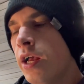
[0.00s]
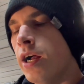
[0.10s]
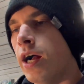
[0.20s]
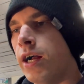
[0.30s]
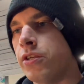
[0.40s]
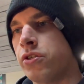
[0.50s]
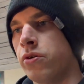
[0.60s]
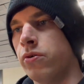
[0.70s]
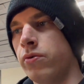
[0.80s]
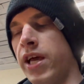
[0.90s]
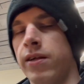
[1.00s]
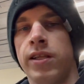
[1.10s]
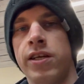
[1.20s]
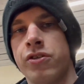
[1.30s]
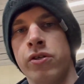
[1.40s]
Uh, so yeah,
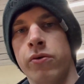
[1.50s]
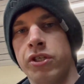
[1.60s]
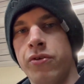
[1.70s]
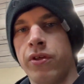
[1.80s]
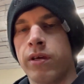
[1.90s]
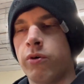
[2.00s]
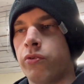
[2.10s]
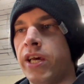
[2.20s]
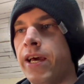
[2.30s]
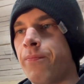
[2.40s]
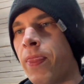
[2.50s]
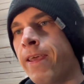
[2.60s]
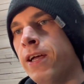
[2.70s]
let us know what you think about that.